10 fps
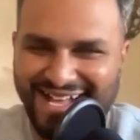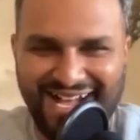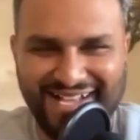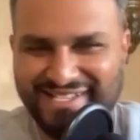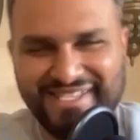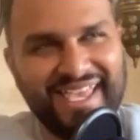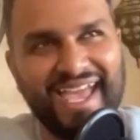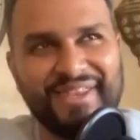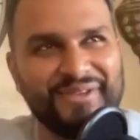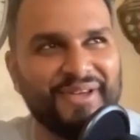I just
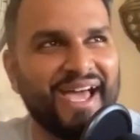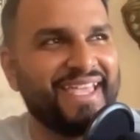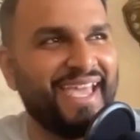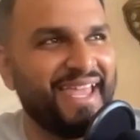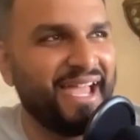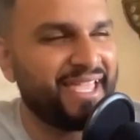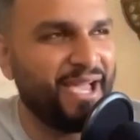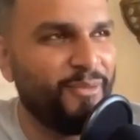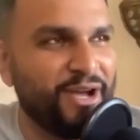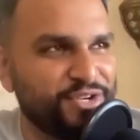can't do it. I
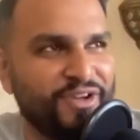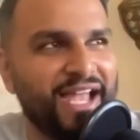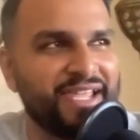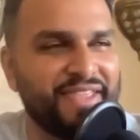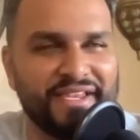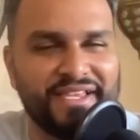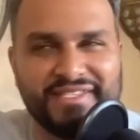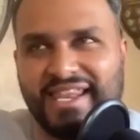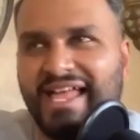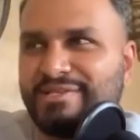can't watch a rally that
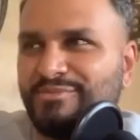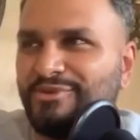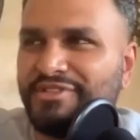doesn't last more